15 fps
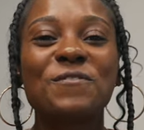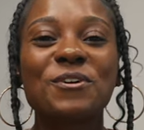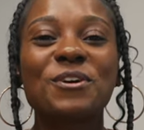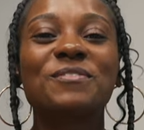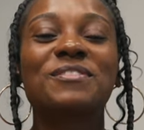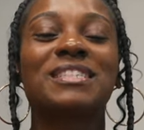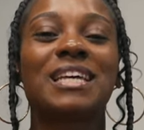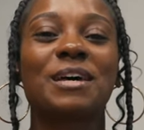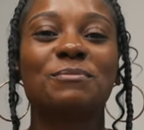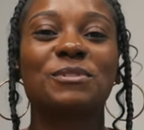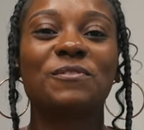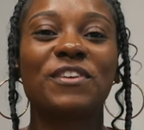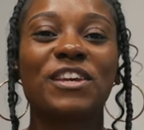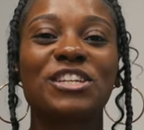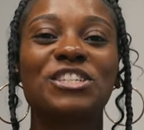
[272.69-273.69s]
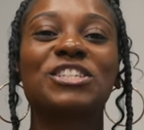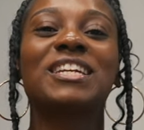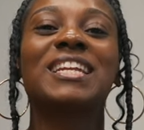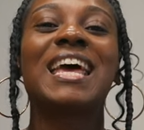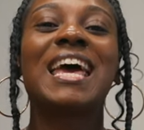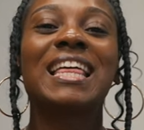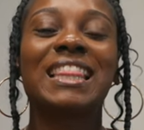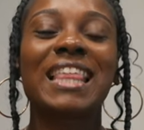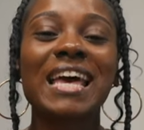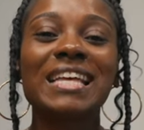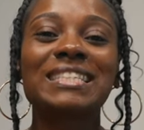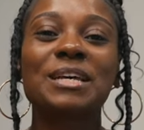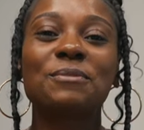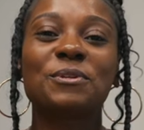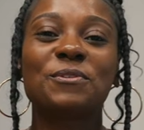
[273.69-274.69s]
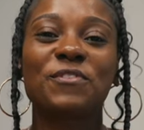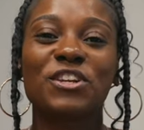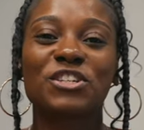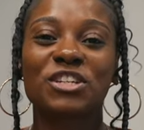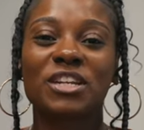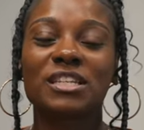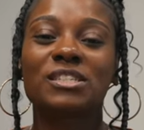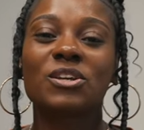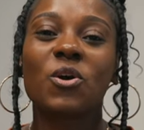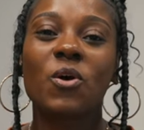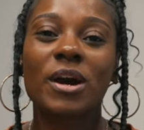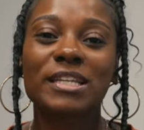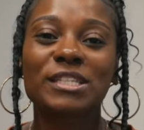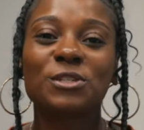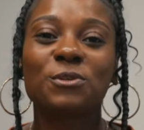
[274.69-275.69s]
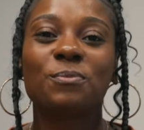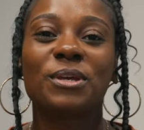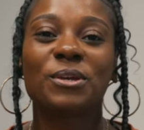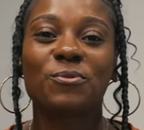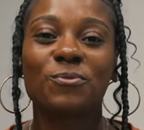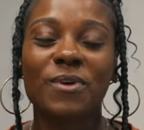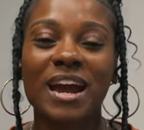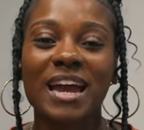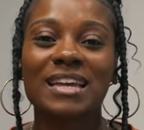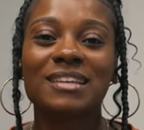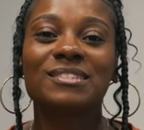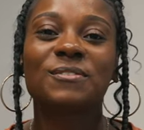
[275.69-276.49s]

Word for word: fourth subdivision, that subdivision is going to be right